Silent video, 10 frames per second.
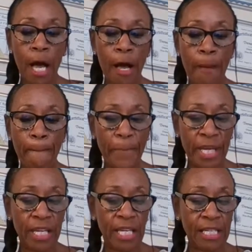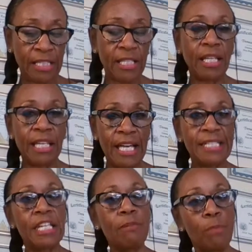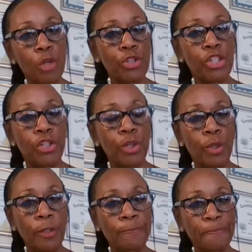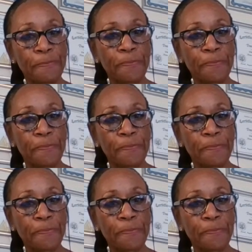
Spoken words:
but it's a less emotional